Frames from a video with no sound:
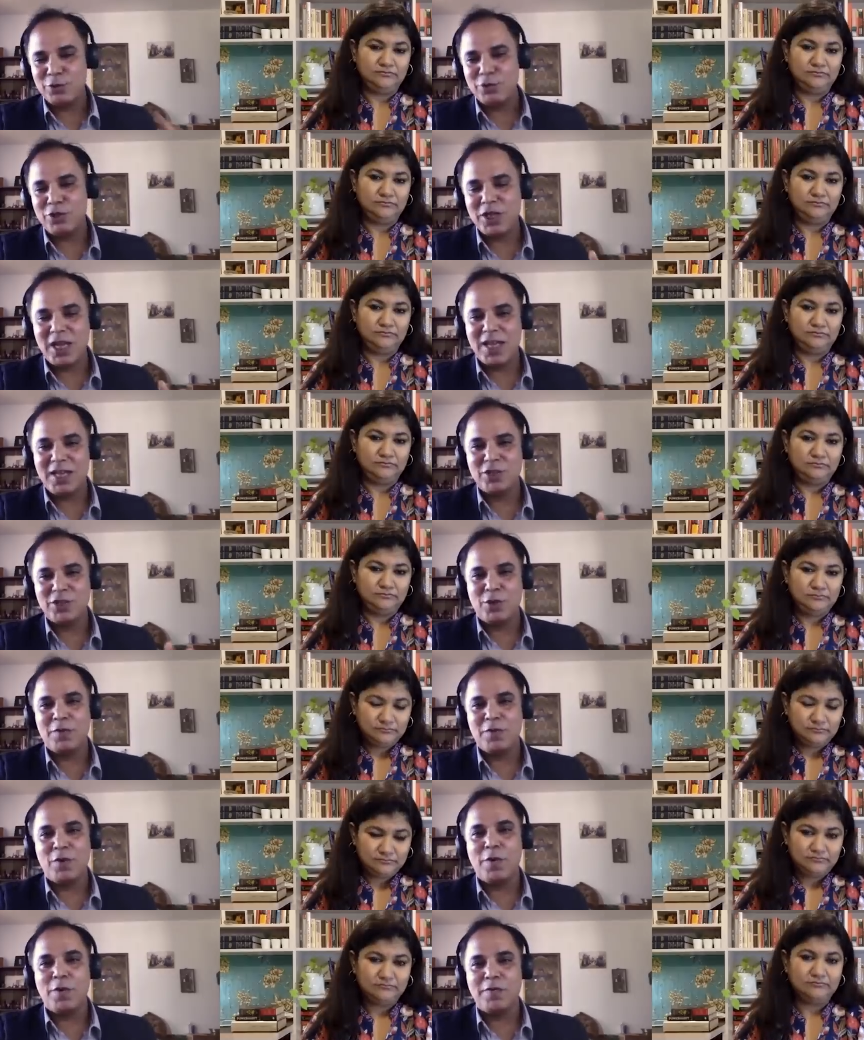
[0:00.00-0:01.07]
Speaker 1: a huge challenge
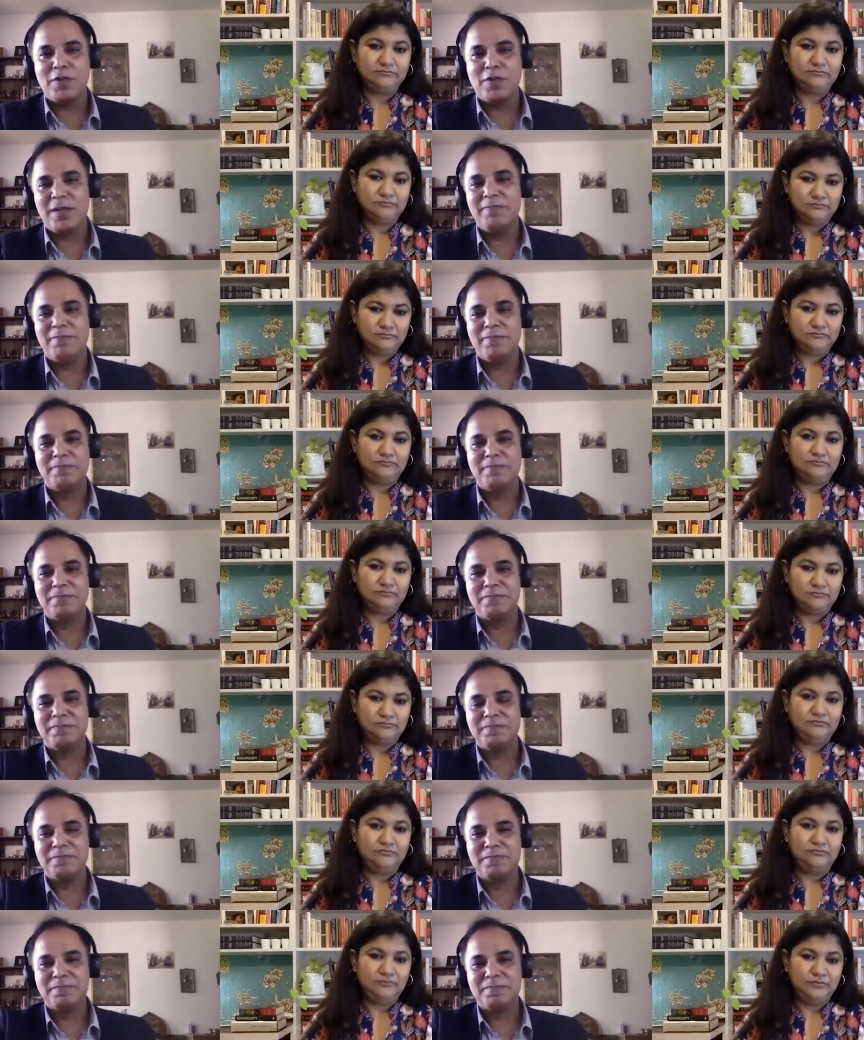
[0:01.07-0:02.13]
going forward for them.
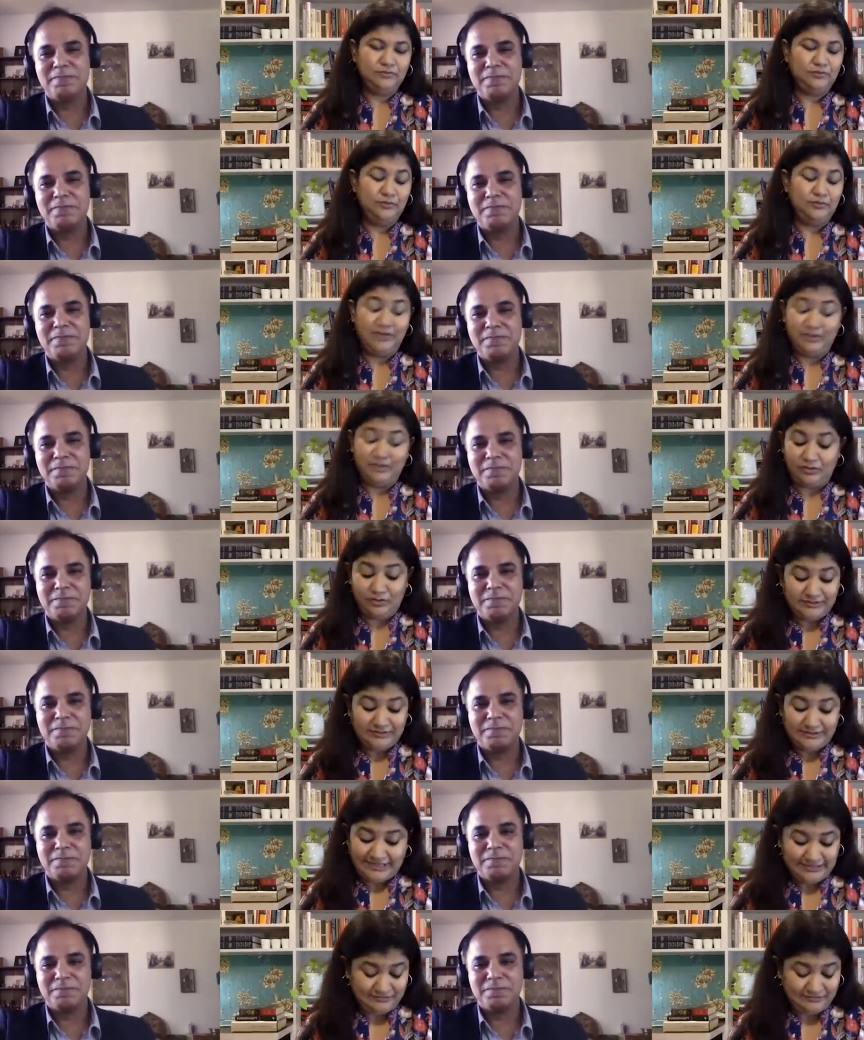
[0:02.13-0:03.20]
Speaker 2: Well, on
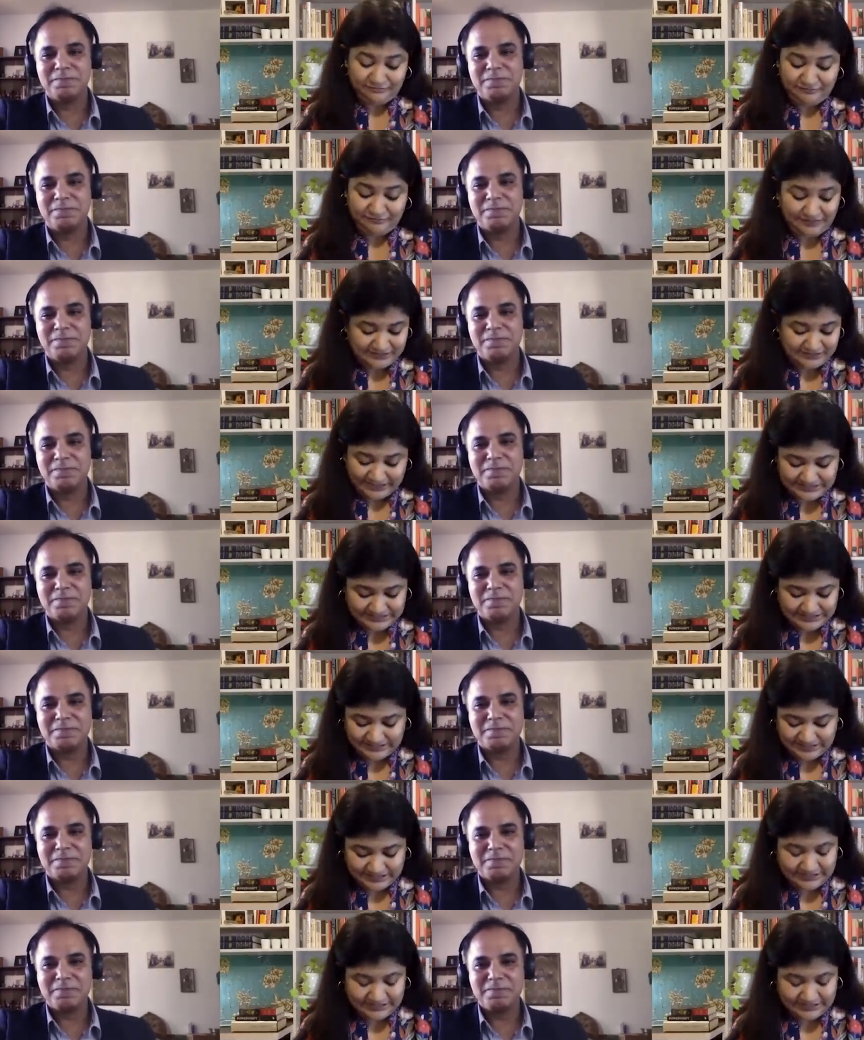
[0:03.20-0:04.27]
that
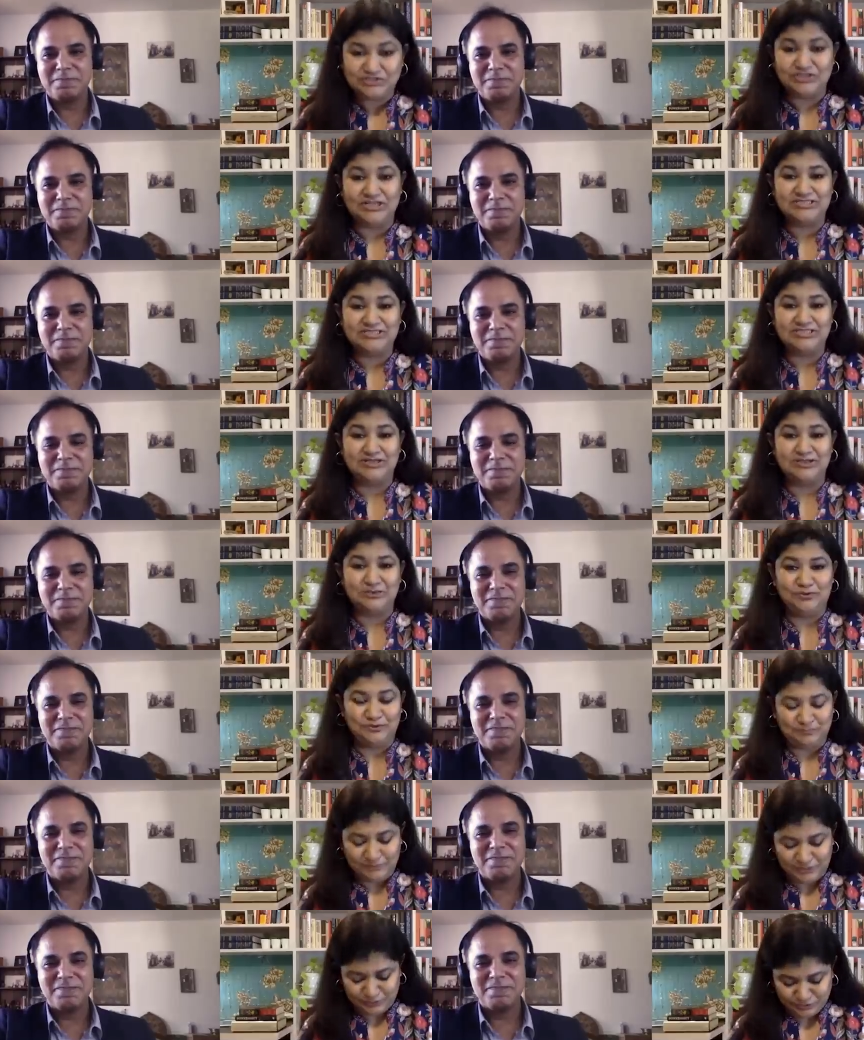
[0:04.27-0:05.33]
fantastic and interesting
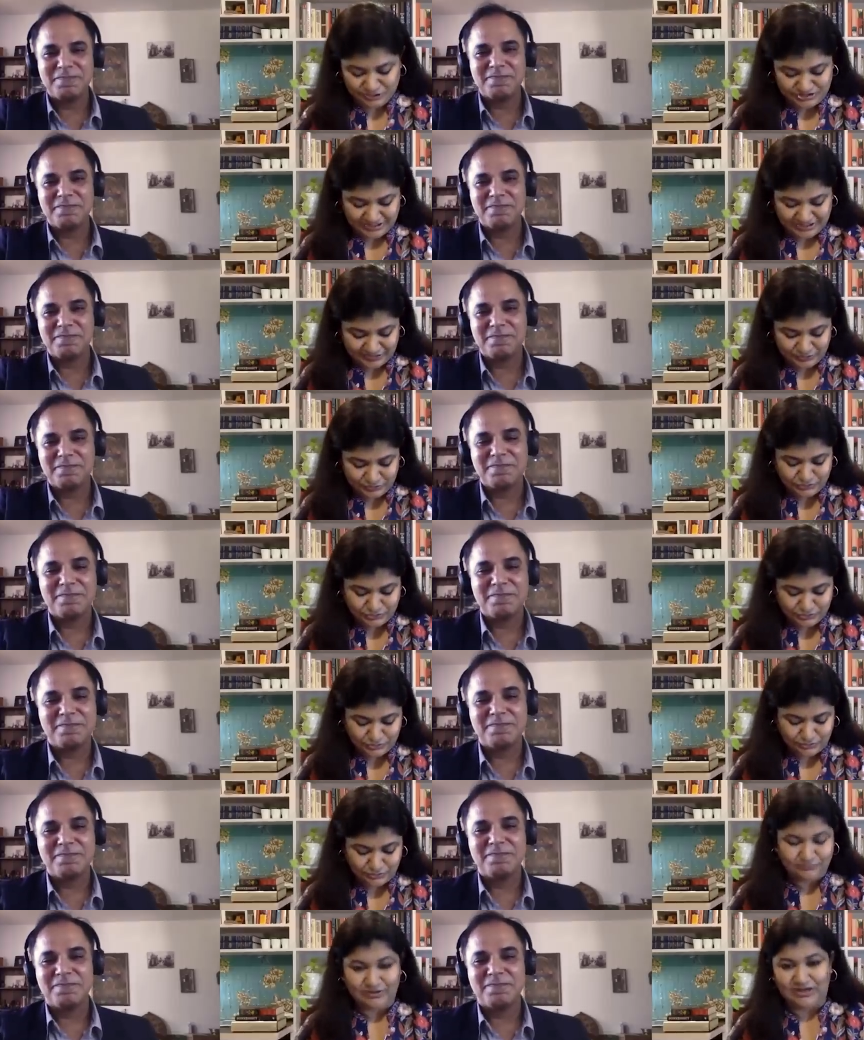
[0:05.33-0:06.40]
note, Manoj, thank you
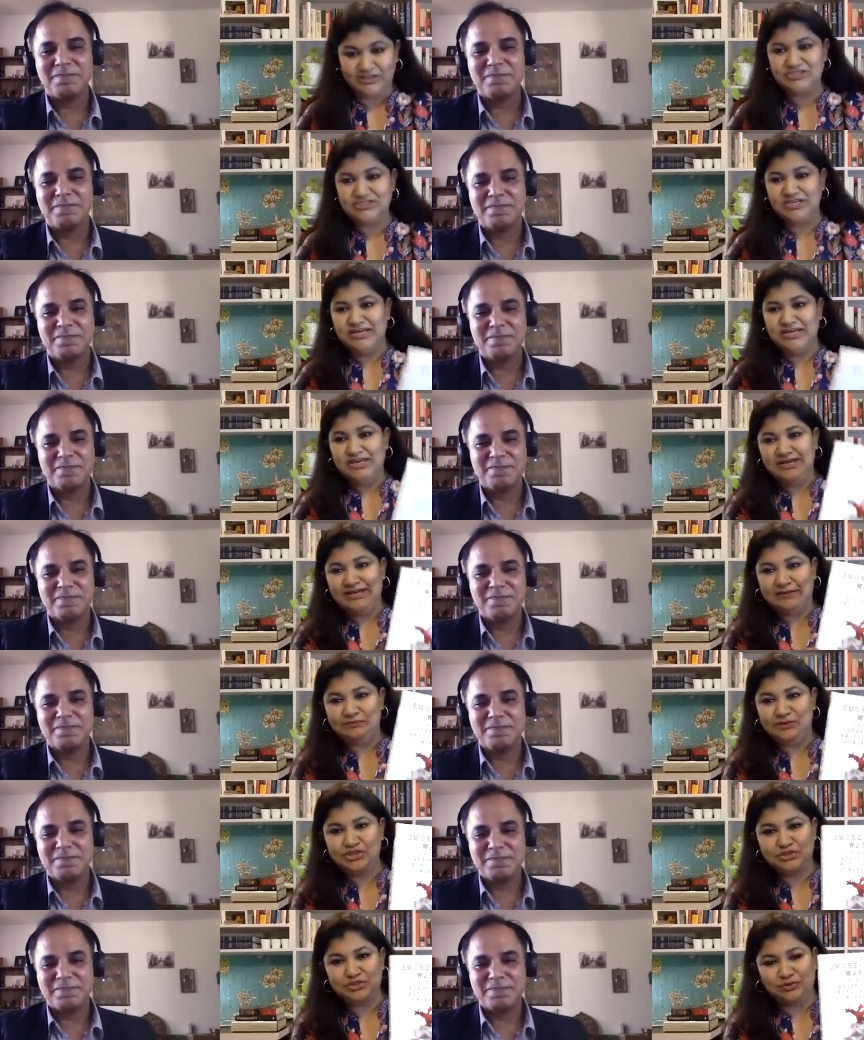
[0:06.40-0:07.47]
so much. Let
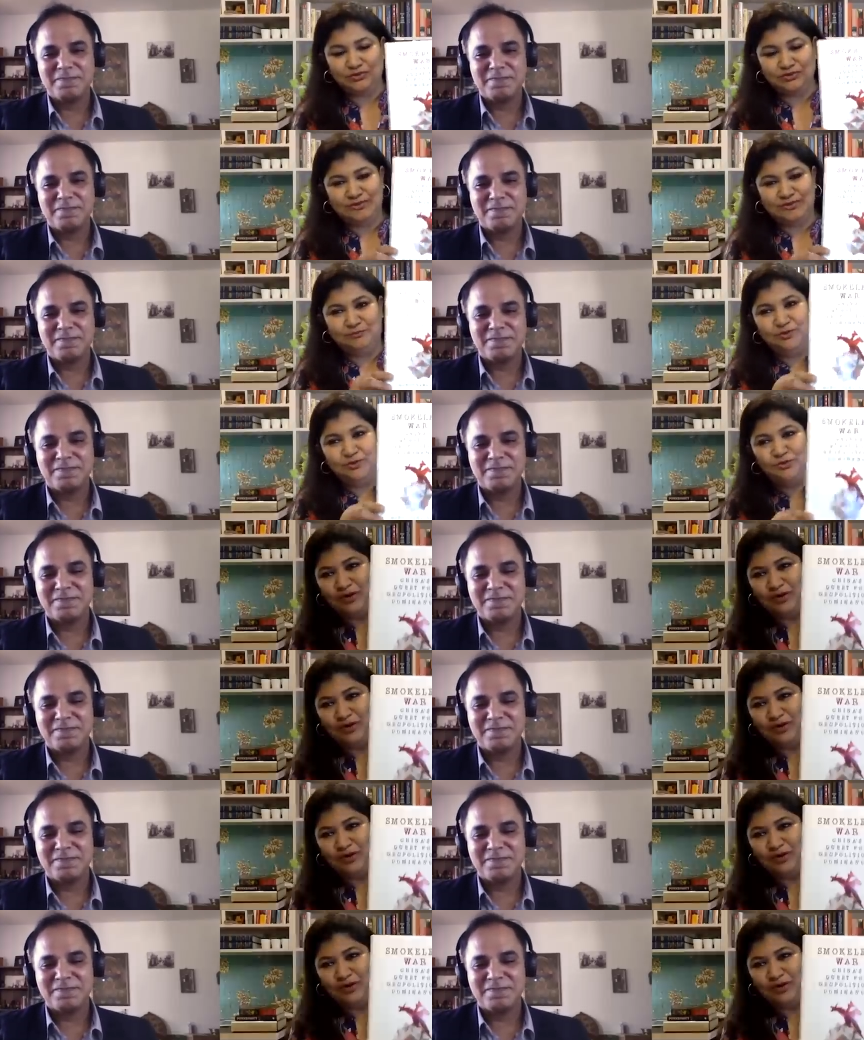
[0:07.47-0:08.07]
me show the book